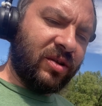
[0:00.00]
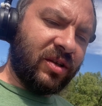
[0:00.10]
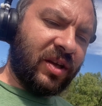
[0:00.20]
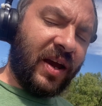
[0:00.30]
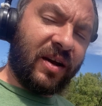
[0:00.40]

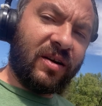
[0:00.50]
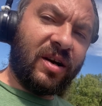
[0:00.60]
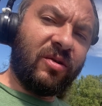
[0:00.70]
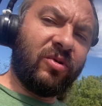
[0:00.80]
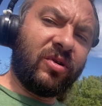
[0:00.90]

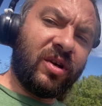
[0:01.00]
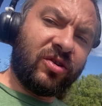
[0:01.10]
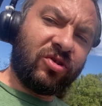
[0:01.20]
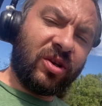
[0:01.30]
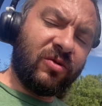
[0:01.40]
tanker. We're gonna
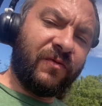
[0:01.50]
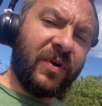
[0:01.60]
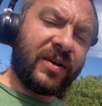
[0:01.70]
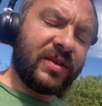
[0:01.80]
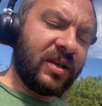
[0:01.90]
try to
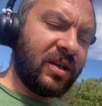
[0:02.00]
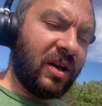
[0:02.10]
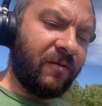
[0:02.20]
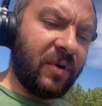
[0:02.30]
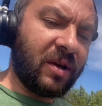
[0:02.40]
fix it and
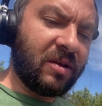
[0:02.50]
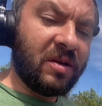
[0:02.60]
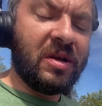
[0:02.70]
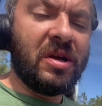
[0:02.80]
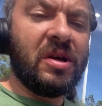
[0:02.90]
everything.
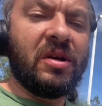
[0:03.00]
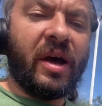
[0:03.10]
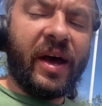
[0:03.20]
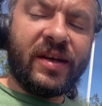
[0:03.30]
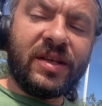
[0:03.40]

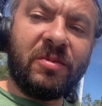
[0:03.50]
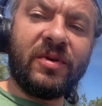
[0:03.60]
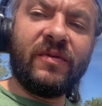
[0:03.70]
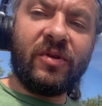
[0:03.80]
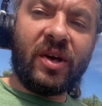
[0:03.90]
I asked them,
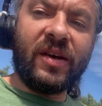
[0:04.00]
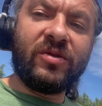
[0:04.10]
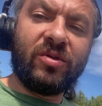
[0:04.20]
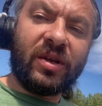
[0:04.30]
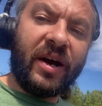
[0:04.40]
you guys
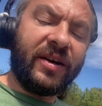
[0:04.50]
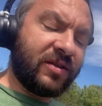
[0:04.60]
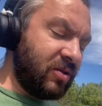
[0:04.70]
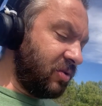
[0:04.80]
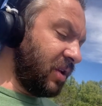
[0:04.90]
do tires
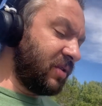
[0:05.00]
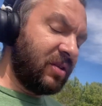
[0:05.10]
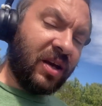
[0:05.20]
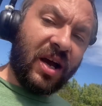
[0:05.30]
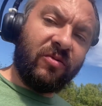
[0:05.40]
too? They said,
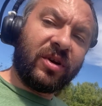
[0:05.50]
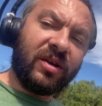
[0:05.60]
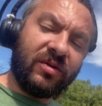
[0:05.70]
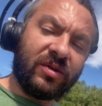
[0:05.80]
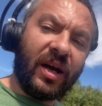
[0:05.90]
yeah, we
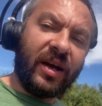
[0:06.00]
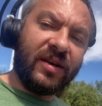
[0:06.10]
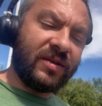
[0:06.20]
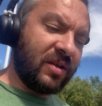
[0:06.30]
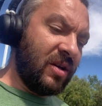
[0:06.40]
can do
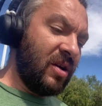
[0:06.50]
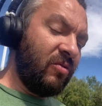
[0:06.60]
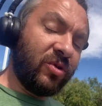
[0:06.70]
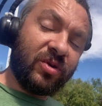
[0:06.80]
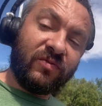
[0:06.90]
tires,
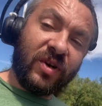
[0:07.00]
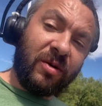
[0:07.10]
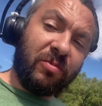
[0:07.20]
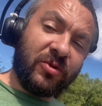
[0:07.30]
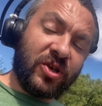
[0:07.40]
which was
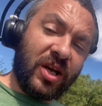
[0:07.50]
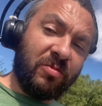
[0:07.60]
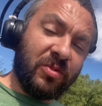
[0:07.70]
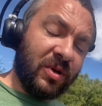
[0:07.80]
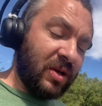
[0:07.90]
really cheap.
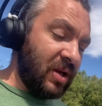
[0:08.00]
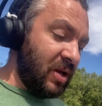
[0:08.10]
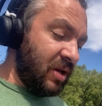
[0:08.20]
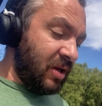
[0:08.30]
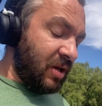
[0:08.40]

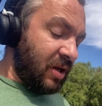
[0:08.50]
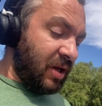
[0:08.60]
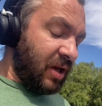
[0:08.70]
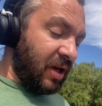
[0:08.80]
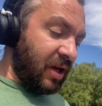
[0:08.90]

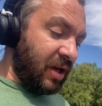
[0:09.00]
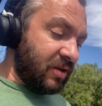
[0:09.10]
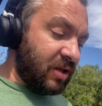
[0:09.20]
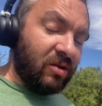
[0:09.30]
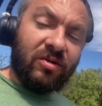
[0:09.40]
And
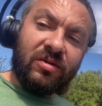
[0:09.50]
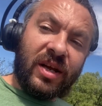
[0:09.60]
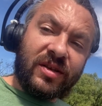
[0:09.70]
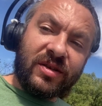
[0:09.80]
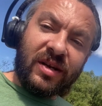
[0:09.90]
said, oh,
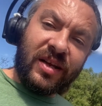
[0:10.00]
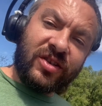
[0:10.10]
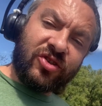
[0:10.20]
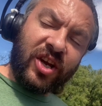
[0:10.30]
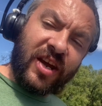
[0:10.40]
let's
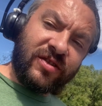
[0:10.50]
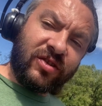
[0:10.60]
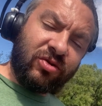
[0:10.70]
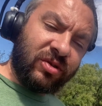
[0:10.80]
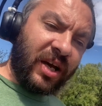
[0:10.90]
change the
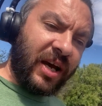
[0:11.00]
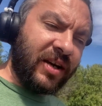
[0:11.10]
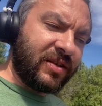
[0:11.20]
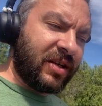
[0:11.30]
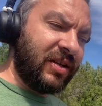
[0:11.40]
two
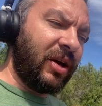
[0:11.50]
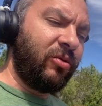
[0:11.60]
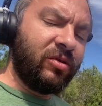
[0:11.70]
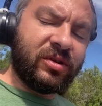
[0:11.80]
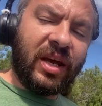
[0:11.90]
tires, and I
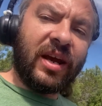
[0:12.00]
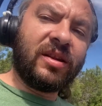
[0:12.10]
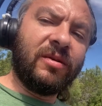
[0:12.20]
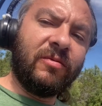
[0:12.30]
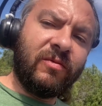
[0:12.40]
will take
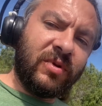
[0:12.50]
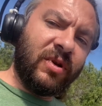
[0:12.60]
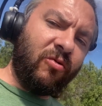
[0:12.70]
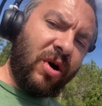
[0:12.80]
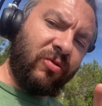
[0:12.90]
the
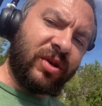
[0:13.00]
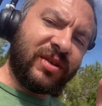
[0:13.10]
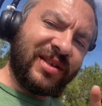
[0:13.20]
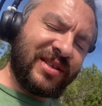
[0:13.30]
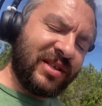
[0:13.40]
one what
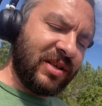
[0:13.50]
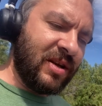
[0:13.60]
it's